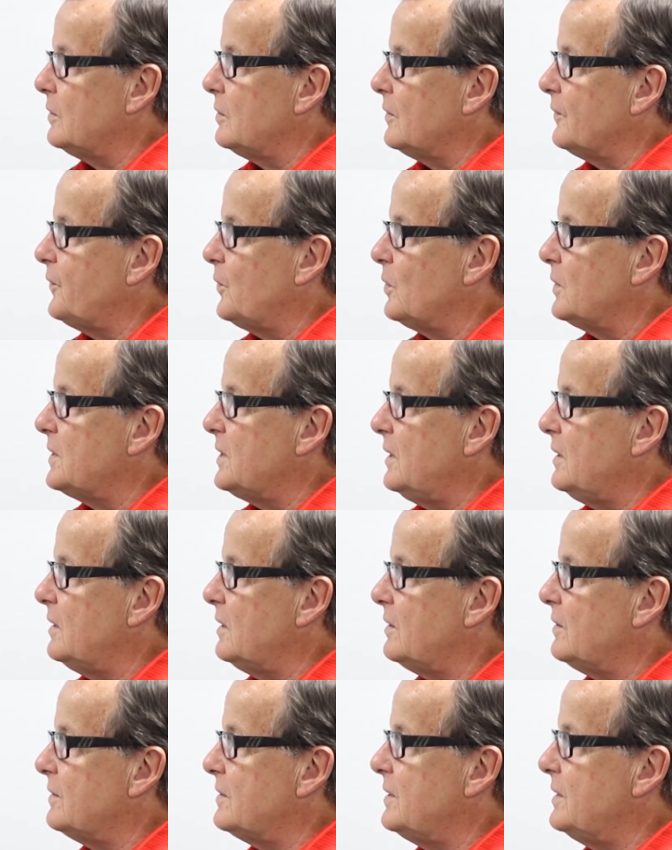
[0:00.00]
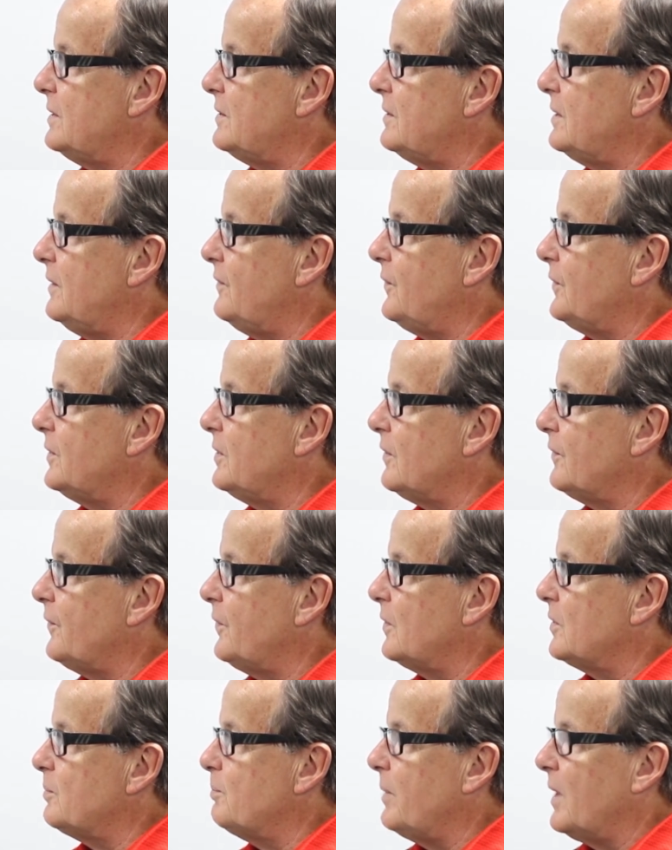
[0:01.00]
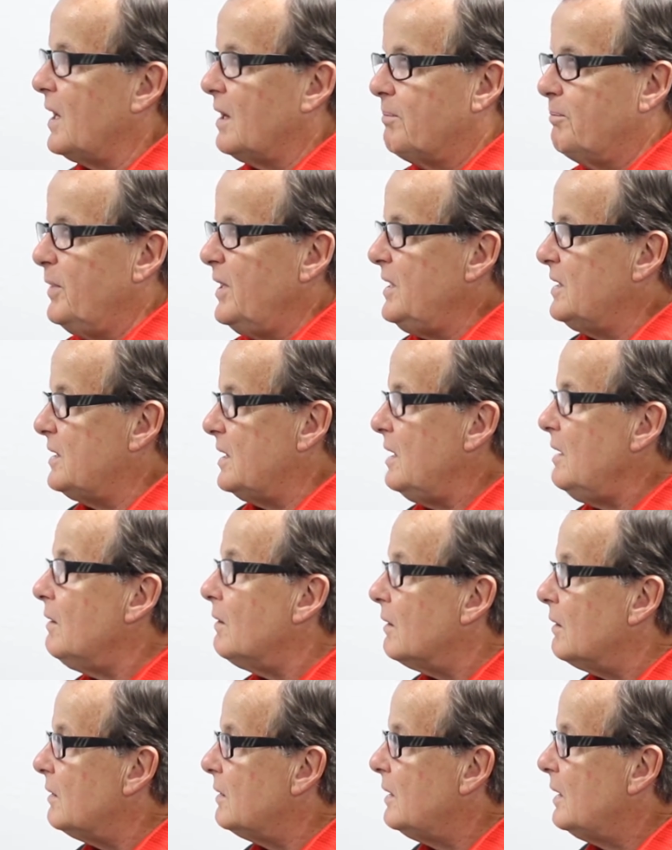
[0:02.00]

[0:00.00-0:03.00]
or 1400 cc for your first bike. Big deal.